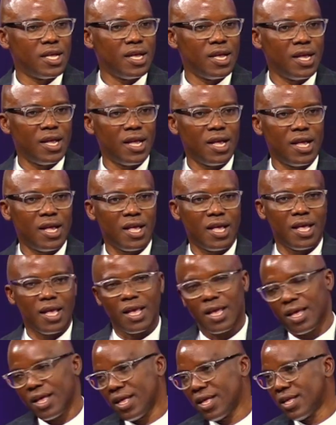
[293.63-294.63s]

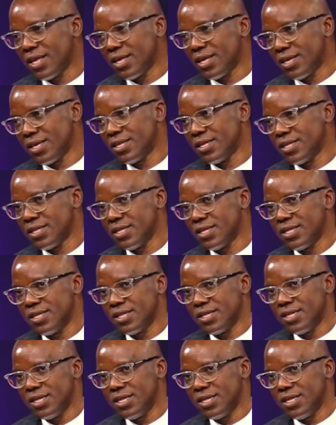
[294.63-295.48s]
Nothing is said.